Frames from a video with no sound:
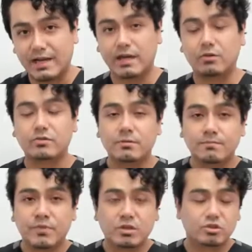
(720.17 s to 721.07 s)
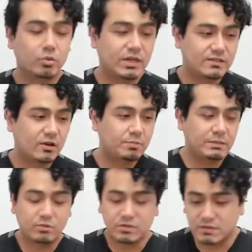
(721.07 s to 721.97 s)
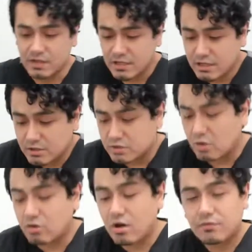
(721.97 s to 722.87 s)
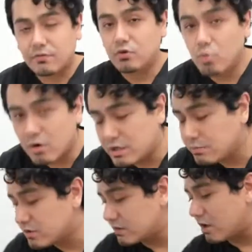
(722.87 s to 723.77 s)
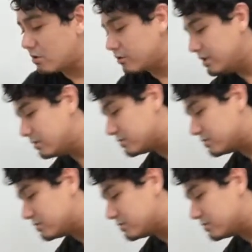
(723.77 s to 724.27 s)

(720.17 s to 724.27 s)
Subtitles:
out. So what I tell people is, start off, if you are able to tolerate it,